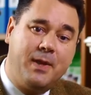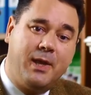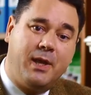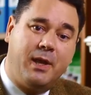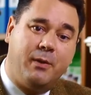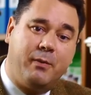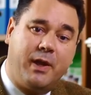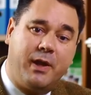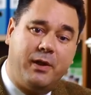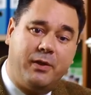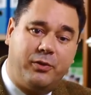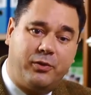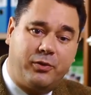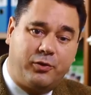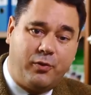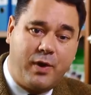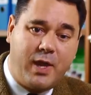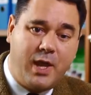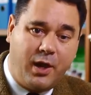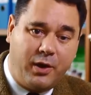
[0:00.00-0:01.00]
about
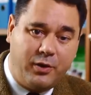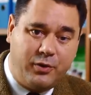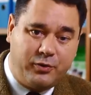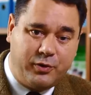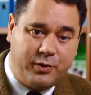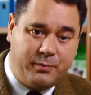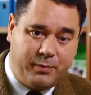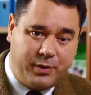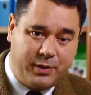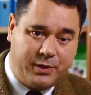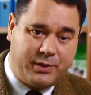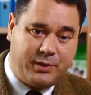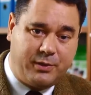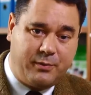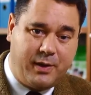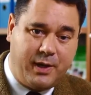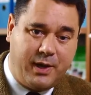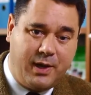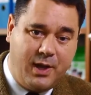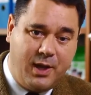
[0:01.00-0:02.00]
300
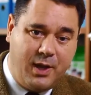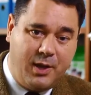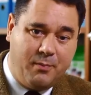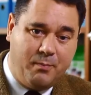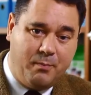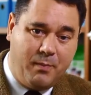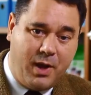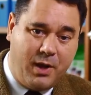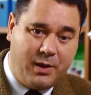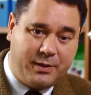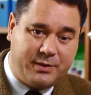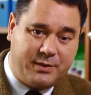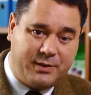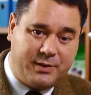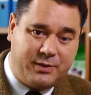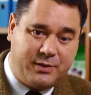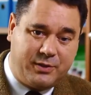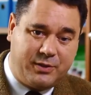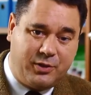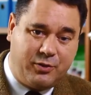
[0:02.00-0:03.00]
pursuing
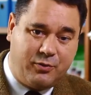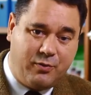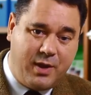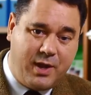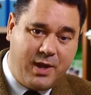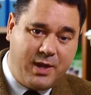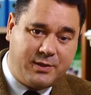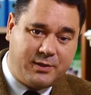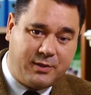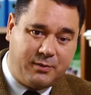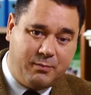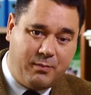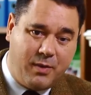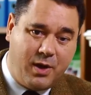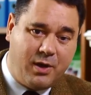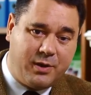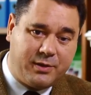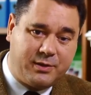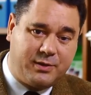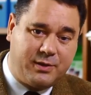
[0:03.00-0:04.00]
master's degrees and
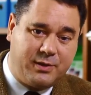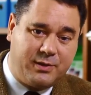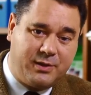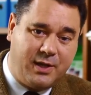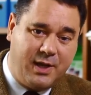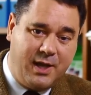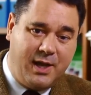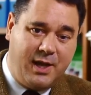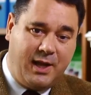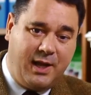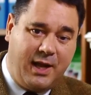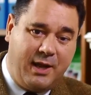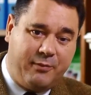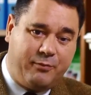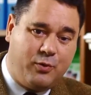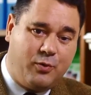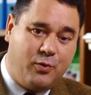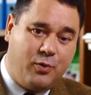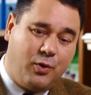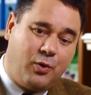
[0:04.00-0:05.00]
master's
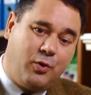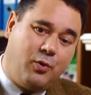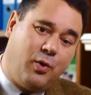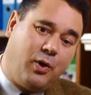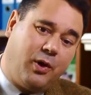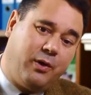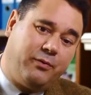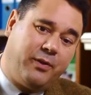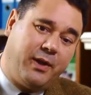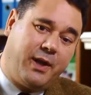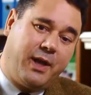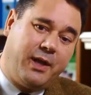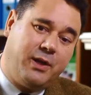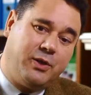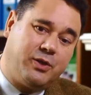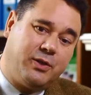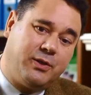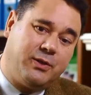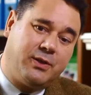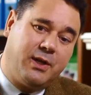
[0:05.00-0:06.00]
level
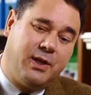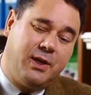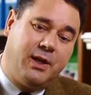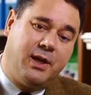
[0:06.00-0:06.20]
qualifications.